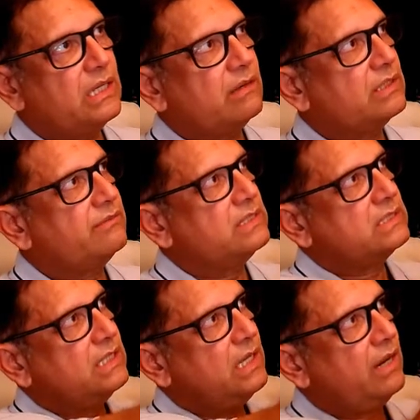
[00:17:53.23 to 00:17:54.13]
which will
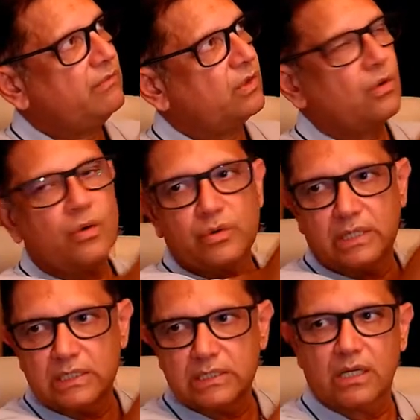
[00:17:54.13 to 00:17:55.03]
still have the
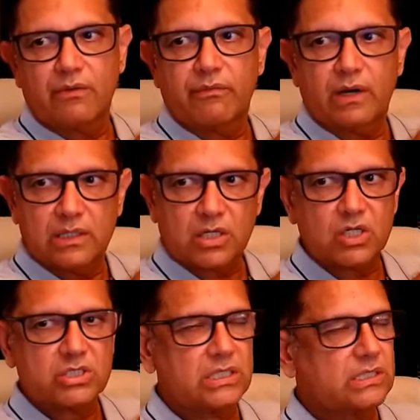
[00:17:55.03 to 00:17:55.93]
connotation of other
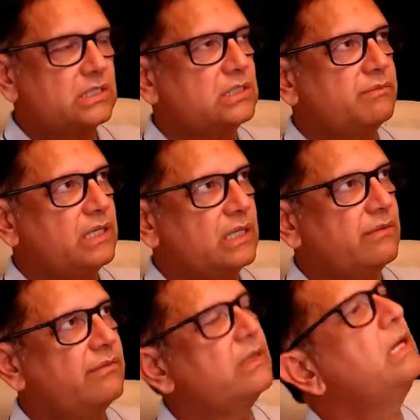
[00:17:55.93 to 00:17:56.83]
constructions, meaning of
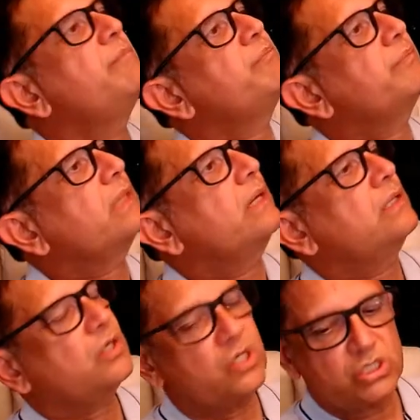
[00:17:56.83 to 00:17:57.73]
other
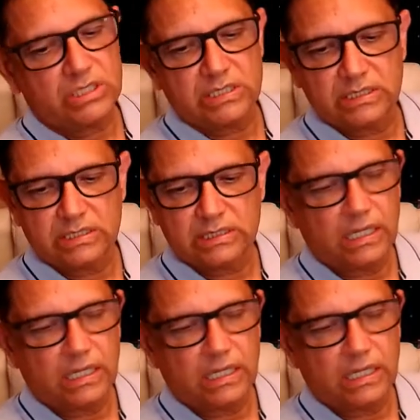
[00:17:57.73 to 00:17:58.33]
constructions.